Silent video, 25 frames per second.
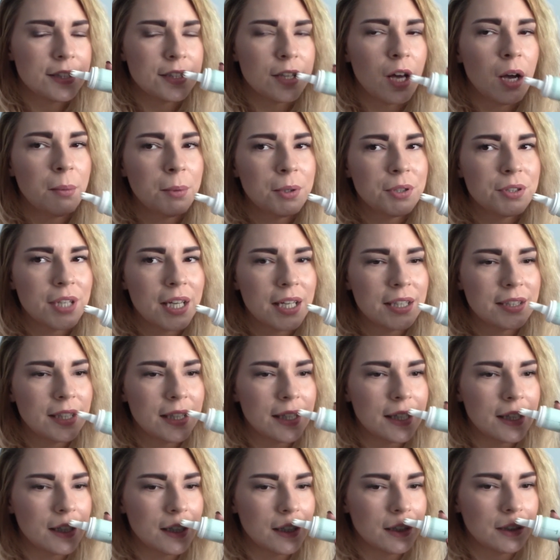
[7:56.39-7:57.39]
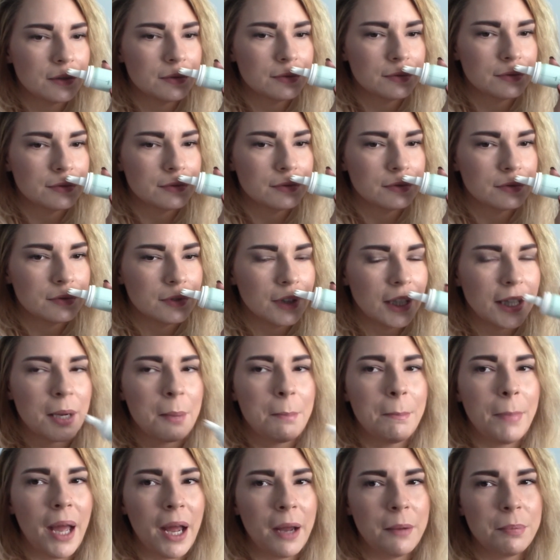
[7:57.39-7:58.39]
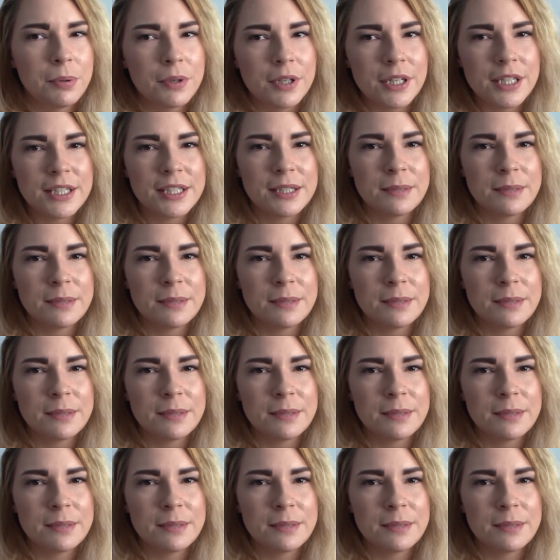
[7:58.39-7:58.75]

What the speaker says: almost has like a peppery,